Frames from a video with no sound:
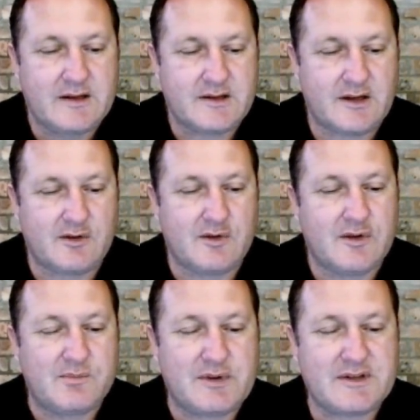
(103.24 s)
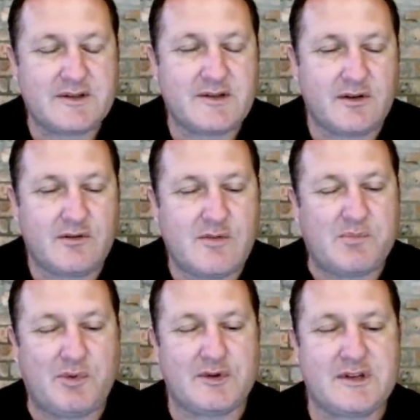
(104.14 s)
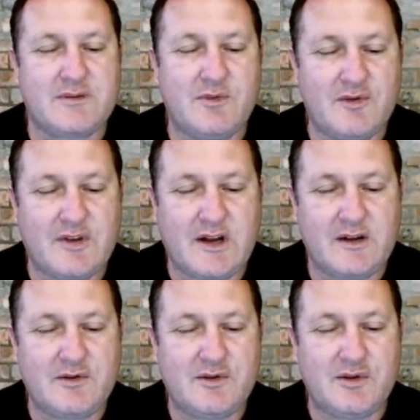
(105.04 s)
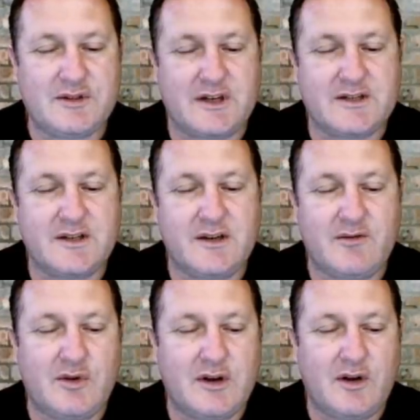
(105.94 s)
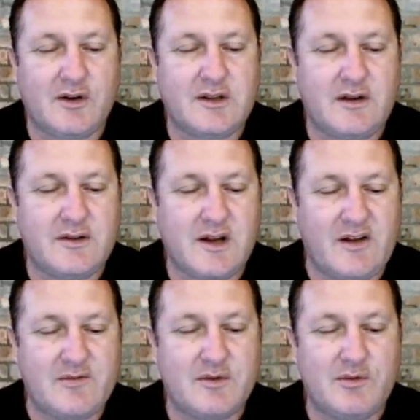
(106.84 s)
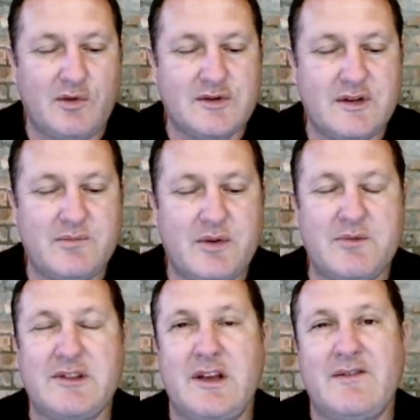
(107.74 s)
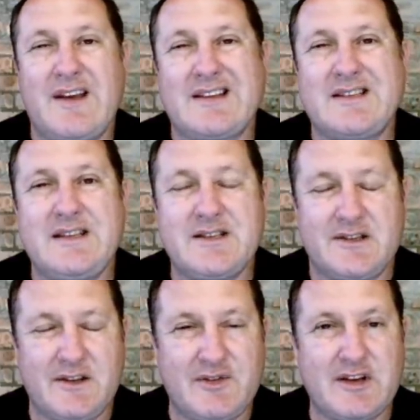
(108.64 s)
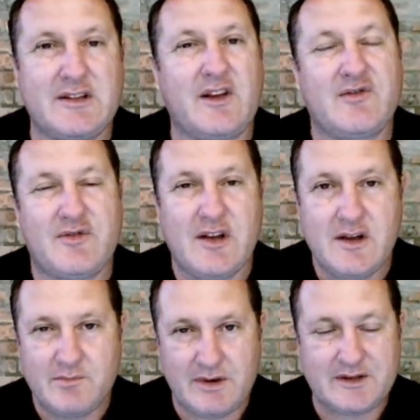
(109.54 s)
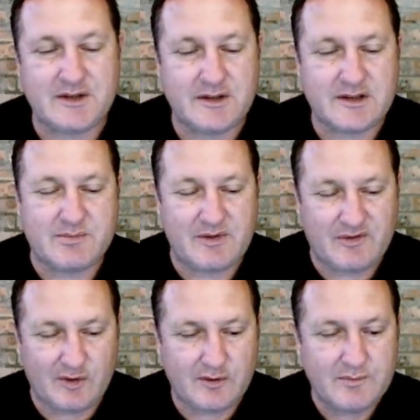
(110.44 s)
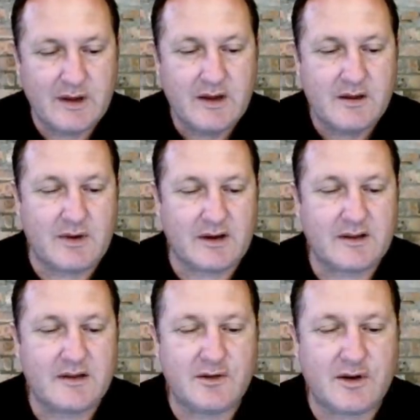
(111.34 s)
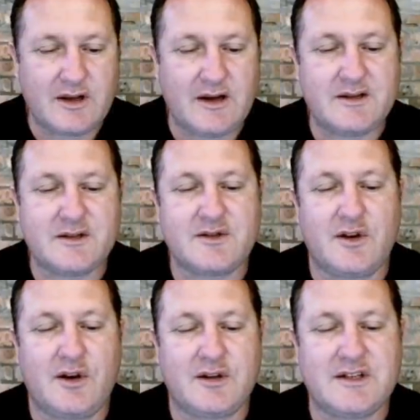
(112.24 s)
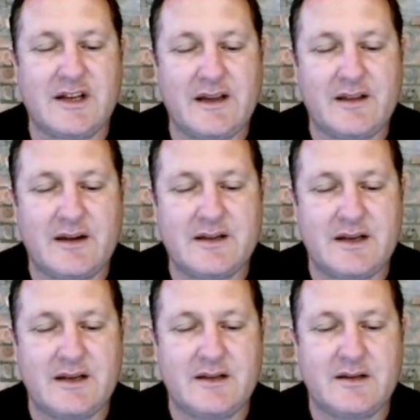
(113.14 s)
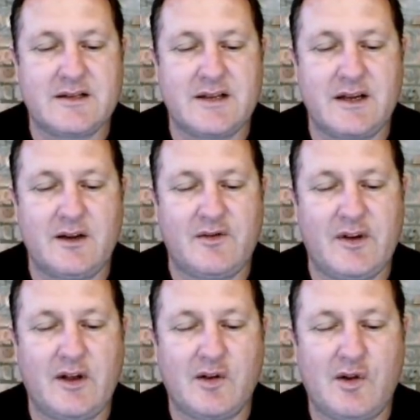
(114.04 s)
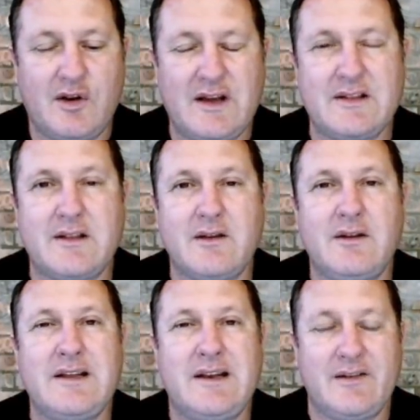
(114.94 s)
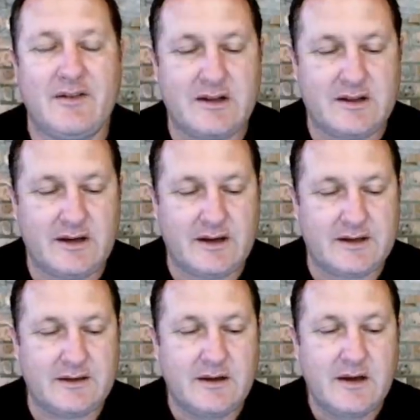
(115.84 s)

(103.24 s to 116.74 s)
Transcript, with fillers: So, President Cyril Ramaphosa has moved the country to adjusted level 1 lockdown. The government will also implement a vaccine certificate. I've mentioned this before. Among the new regulations are larger gatherings and the sale of alcohol until 11 at night.